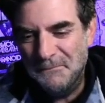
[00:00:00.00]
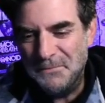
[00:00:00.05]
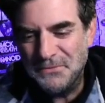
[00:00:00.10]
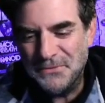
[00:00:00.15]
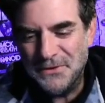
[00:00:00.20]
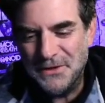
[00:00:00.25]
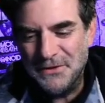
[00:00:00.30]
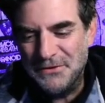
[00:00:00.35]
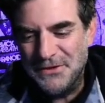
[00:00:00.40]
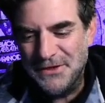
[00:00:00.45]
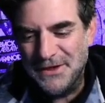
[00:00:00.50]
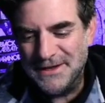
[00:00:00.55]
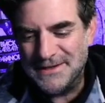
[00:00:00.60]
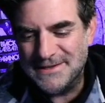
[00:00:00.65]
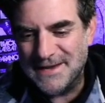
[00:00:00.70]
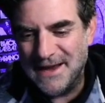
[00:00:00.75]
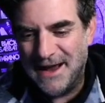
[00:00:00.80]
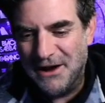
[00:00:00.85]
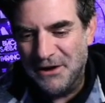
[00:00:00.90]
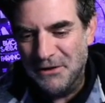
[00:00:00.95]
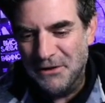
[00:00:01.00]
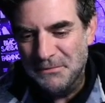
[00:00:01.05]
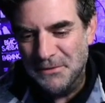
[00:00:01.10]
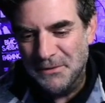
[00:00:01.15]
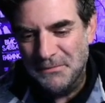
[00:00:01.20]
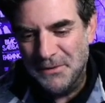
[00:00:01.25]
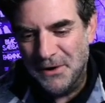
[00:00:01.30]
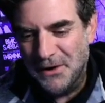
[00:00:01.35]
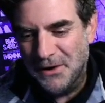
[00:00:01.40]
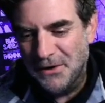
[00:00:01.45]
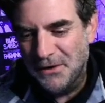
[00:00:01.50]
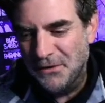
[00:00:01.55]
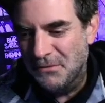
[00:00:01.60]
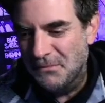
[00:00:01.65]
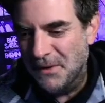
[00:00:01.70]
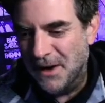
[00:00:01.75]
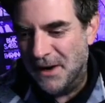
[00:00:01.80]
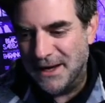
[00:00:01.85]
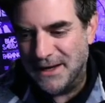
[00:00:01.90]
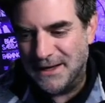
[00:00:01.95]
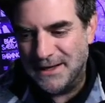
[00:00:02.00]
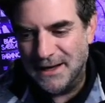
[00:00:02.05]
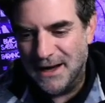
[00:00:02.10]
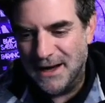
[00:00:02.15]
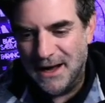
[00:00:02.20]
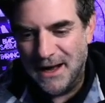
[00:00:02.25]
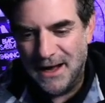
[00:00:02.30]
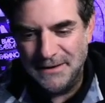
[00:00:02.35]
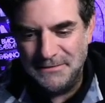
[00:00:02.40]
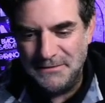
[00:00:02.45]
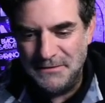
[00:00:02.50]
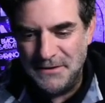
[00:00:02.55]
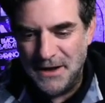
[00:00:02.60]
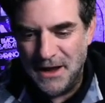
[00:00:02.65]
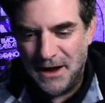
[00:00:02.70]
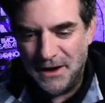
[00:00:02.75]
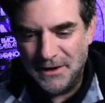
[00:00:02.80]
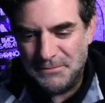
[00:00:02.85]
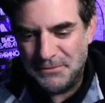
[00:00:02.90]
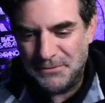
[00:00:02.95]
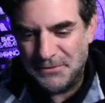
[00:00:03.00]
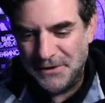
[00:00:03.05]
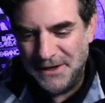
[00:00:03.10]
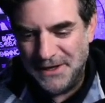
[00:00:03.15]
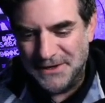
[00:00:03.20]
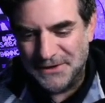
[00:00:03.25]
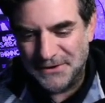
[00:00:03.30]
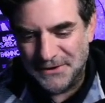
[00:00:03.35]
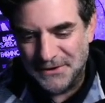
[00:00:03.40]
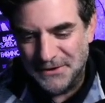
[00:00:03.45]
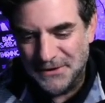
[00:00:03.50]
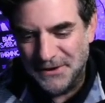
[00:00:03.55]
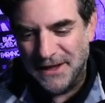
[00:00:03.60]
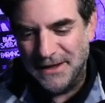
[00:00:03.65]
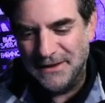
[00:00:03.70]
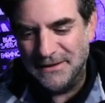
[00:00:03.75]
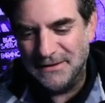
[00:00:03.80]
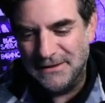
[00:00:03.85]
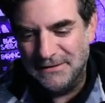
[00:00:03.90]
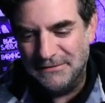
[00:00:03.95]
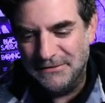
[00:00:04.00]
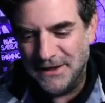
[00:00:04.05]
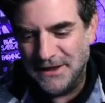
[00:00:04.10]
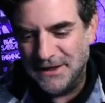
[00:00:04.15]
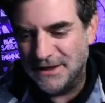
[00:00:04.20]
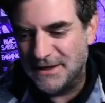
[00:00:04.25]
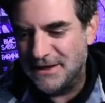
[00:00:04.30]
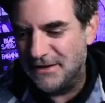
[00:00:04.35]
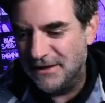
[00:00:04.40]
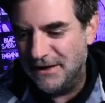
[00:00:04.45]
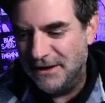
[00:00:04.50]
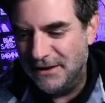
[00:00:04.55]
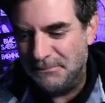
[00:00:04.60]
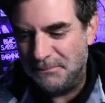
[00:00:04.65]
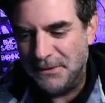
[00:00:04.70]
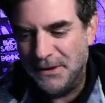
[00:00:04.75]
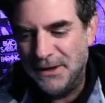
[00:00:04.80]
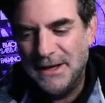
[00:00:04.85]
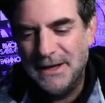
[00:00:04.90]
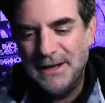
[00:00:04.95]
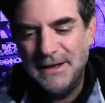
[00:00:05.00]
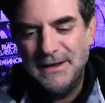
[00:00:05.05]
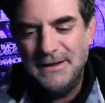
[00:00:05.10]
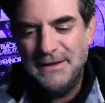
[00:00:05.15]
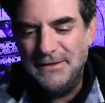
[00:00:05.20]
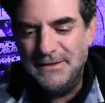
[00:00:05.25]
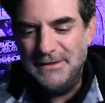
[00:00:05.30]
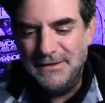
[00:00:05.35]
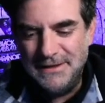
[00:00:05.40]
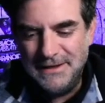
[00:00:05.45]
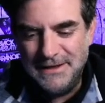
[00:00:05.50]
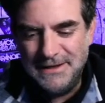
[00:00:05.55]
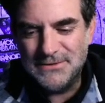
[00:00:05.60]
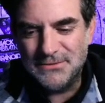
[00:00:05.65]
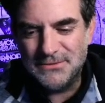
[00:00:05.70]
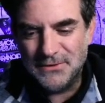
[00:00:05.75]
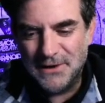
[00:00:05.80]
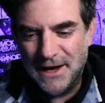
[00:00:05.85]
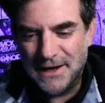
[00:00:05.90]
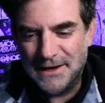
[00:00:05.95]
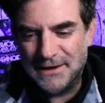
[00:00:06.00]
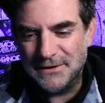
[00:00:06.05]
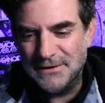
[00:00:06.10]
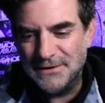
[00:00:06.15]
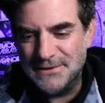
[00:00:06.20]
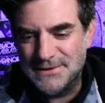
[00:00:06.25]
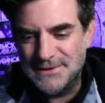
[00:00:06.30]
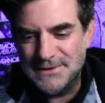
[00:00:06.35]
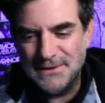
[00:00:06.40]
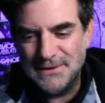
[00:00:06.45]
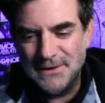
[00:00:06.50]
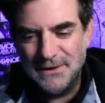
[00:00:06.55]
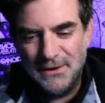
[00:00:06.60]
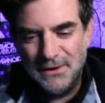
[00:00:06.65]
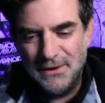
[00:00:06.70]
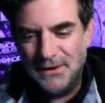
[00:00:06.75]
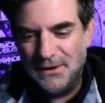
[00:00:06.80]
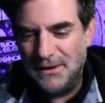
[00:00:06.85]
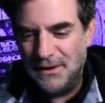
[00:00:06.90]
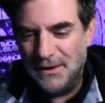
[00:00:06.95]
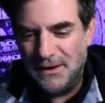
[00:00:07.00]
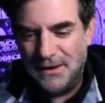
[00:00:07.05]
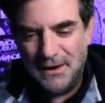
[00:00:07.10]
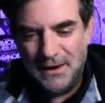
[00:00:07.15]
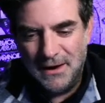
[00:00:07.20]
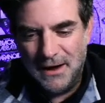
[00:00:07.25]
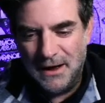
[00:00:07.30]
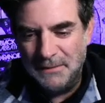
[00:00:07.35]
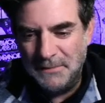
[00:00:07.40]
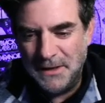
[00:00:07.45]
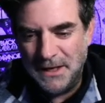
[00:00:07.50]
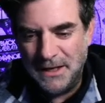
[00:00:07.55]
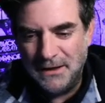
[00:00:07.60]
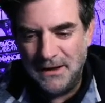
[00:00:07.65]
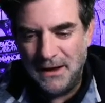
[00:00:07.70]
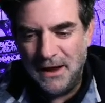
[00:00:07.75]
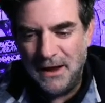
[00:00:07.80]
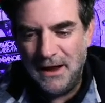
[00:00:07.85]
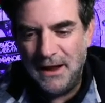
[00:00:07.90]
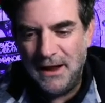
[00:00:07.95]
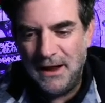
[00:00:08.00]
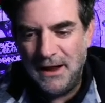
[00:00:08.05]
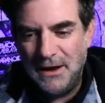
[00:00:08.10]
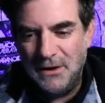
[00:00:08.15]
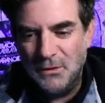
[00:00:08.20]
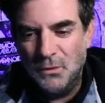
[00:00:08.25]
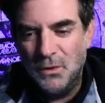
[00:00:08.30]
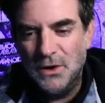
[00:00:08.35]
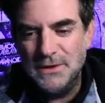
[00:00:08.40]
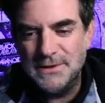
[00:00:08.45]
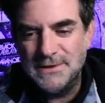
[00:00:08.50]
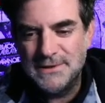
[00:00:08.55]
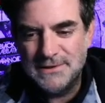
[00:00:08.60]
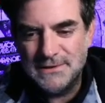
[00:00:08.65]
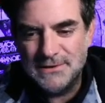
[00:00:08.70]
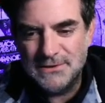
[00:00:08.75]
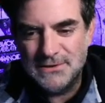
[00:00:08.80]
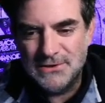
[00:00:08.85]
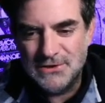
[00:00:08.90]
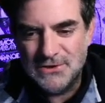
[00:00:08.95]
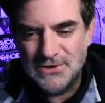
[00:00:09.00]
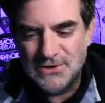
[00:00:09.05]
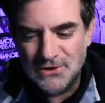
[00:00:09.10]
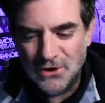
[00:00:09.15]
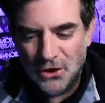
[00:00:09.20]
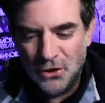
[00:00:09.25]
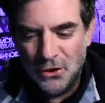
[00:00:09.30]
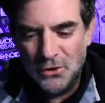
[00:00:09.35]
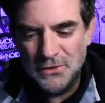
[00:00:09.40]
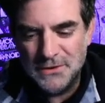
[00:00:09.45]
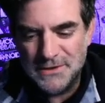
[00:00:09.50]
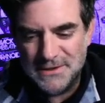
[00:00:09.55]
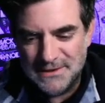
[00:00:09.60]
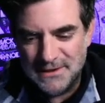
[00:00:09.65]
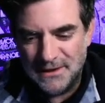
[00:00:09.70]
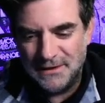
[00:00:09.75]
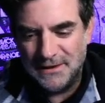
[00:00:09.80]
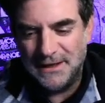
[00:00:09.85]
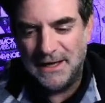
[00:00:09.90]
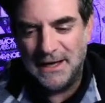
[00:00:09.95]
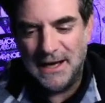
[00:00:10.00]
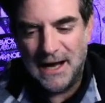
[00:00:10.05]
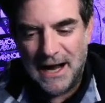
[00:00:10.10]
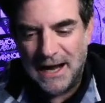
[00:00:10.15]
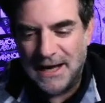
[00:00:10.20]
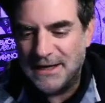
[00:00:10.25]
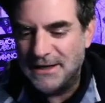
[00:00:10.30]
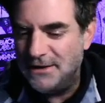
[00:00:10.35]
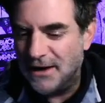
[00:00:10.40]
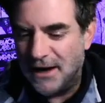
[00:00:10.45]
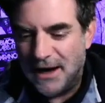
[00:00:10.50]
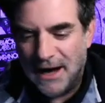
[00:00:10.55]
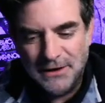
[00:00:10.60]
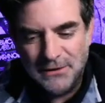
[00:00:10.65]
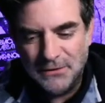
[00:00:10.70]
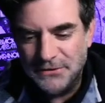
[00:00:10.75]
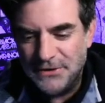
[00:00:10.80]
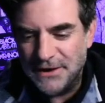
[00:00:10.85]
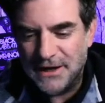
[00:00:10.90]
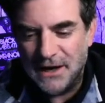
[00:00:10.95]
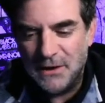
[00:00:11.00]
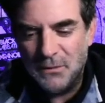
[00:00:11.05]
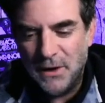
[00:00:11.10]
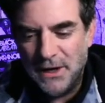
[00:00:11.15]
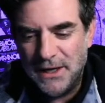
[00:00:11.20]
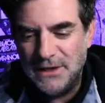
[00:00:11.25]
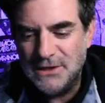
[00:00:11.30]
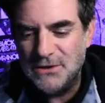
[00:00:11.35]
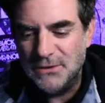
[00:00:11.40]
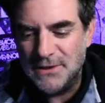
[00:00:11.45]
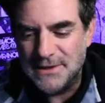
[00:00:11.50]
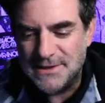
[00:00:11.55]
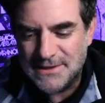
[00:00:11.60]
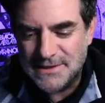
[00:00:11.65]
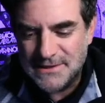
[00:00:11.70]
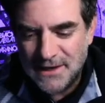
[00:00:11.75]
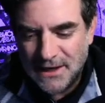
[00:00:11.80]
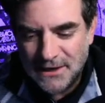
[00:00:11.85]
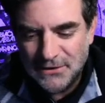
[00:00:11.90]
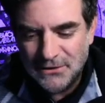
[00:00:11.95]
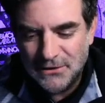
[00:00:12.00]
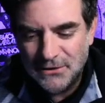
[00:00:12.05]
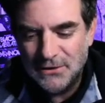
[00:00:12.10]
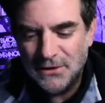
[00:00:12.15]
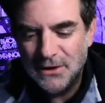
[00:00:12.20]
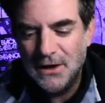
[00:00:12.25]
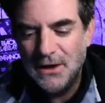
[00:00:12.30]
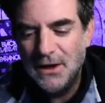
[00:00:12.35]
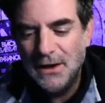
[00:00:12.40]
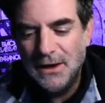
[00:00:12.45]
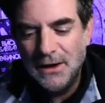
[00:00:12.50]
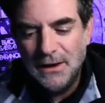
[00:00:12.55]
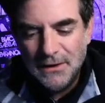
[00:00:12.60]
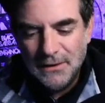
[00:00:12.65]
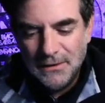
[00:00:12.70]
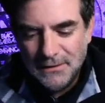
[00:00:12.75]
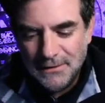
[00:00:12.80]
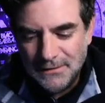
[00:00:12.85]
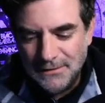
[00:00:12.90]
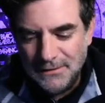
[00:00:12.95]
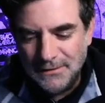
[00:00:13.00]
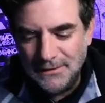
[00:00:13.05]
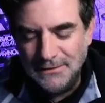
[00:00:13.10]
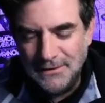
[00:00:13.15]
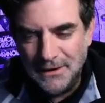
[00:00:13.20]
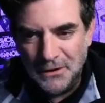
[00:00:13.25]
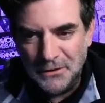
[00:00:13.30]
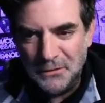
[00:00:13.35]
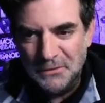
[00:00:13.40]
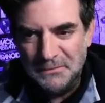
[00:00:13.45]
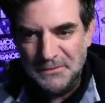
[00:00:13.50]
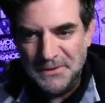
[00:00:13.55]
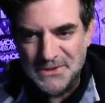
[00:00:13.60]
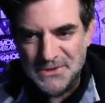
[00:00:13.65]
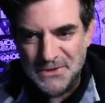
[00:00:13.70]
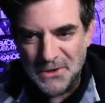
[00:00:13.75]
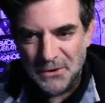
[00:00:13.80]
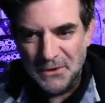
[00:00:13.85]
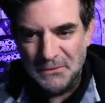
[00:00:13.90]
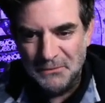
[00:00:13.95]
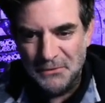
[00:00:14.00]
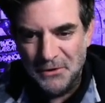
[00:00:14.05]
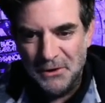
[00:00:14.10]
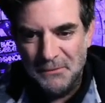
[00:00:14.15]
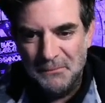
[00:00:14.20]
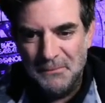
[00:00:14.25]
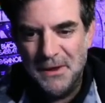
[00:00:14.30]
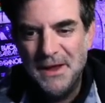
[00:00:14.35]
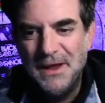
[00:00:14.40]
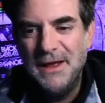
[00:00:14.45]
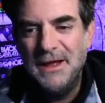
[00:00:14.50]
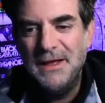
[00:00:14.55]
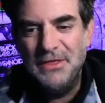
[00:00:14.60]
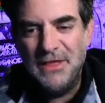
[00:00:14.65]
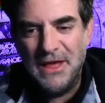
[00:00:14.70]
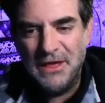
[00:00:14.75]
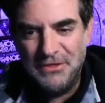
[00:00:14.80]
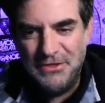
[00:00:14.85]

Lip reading: This album, oh my God, Not a Pretty Girl and Living in Clip. These records, I mean, it was so silly. I don't think I went into a single young woman's dorm room that